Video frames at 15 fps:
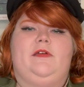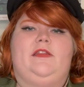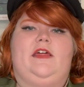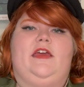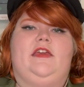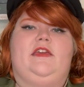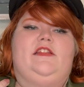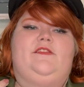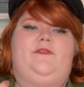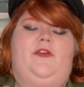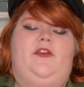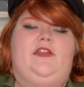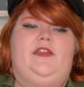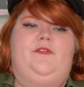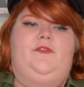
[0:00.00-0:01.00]
but like it's
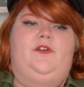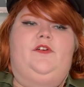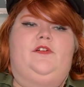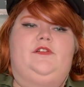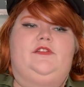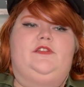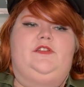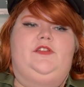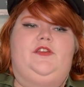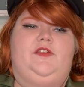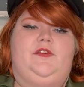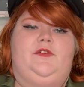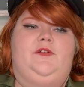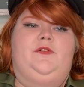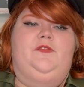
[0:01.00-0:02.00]
very difficult
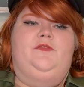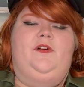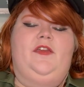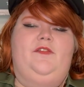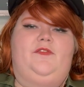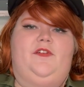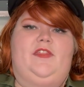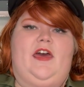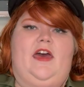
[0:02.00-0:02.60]
to fight for